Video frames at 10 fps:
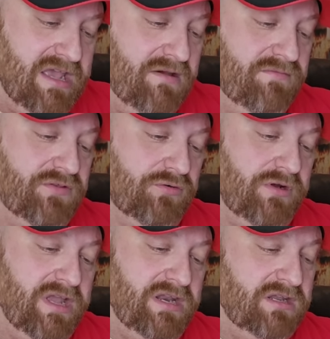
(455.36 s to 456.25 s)
have the
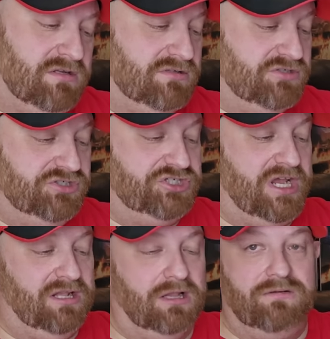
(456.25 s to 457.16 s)
red
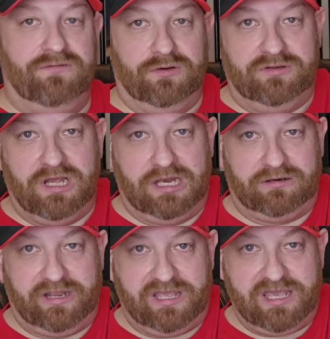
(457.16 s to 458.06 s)
gel food
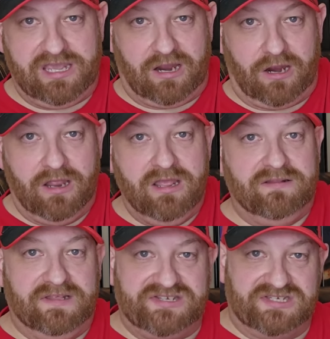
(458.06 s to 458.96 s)
coloring here.
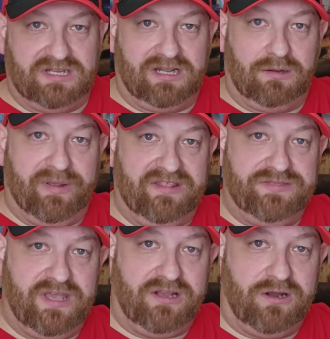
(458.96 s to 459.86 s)
This is a little
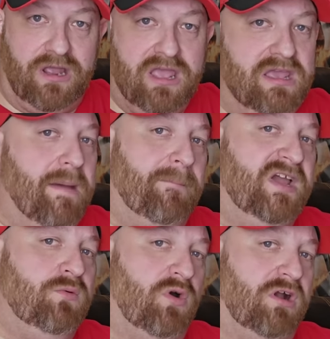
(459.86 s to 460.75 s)
bit thicker. It
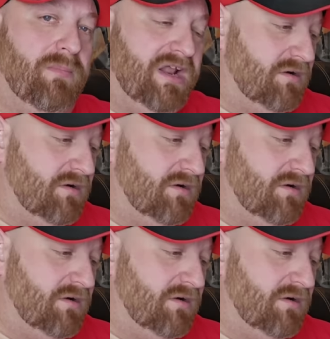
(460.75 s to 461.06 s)
might work